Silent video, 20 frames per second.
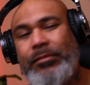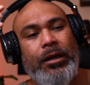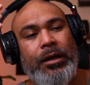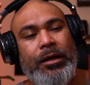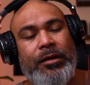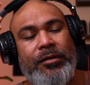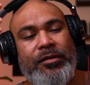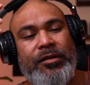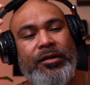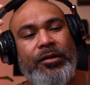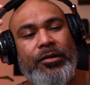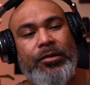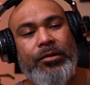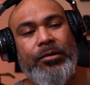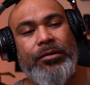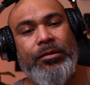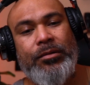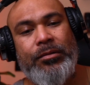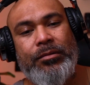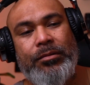And
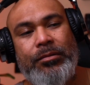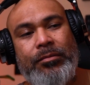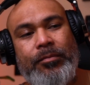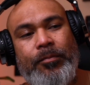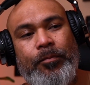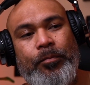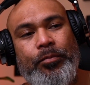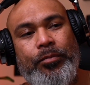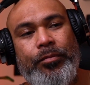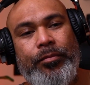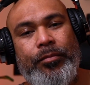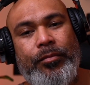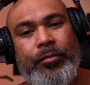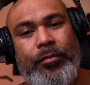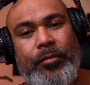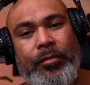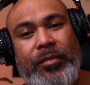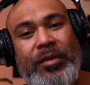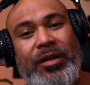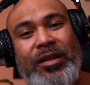so
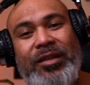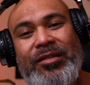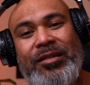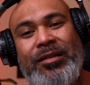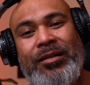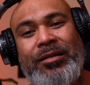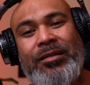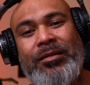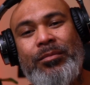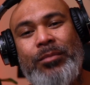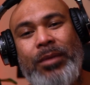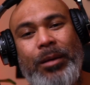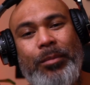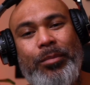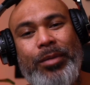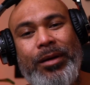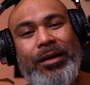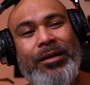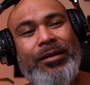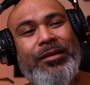listening to my
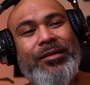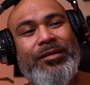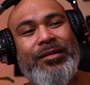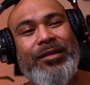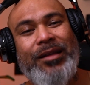parents,